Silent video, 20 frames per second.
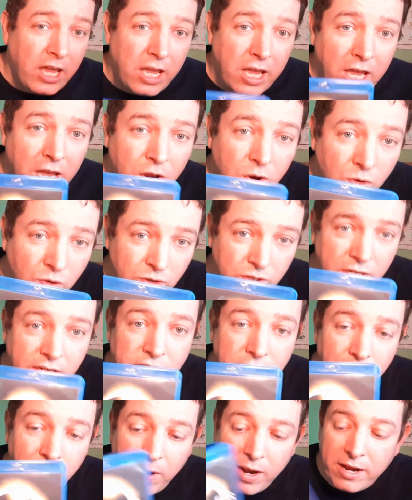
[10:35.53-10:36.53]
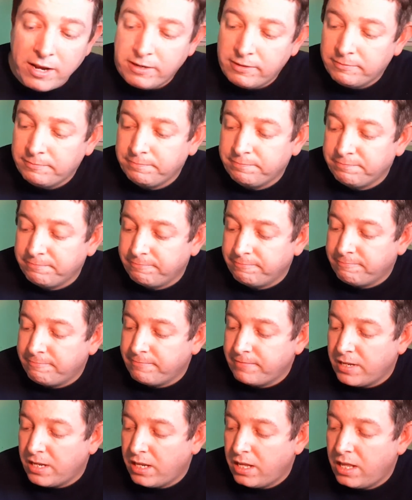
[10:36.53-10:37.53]
Heroes season one.
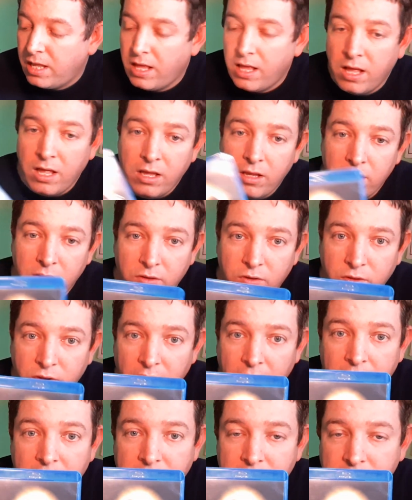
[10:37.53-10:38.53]
Great